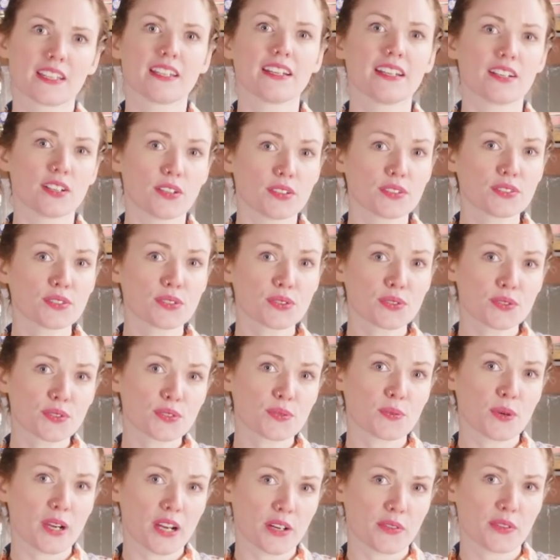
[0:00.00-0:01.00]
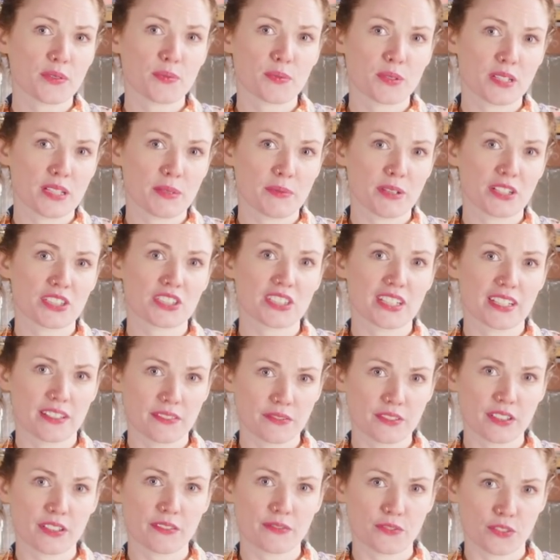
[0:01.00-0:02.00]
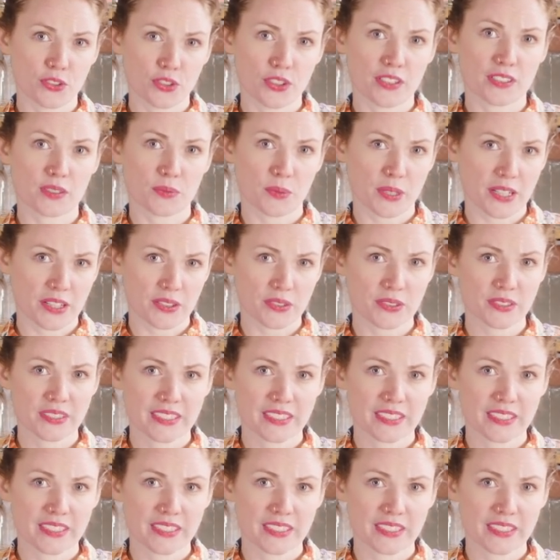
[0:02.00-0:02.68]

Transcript: It also goes well with pretty much every fruit as well.